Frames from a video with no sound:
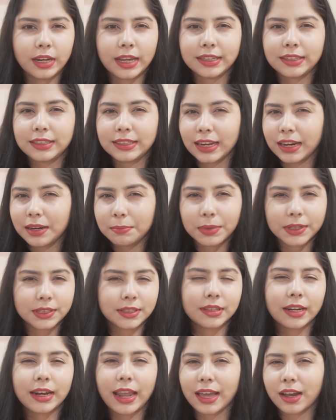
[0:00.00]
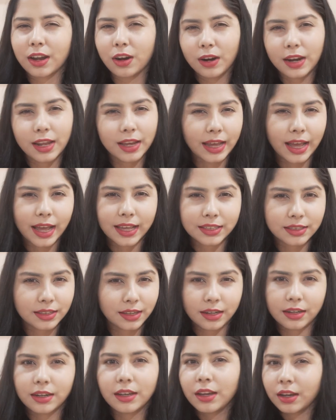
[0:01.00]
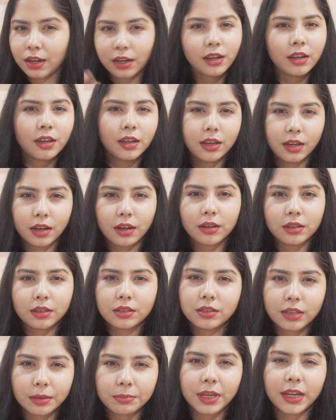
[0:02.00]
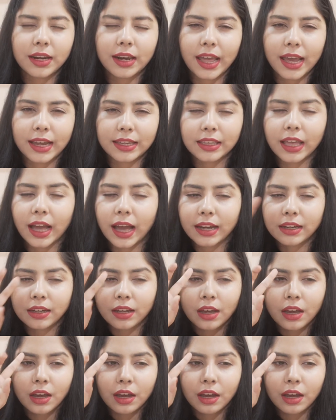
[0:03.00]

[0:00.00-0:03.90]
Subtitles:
like 10% glycolic acid, something like that.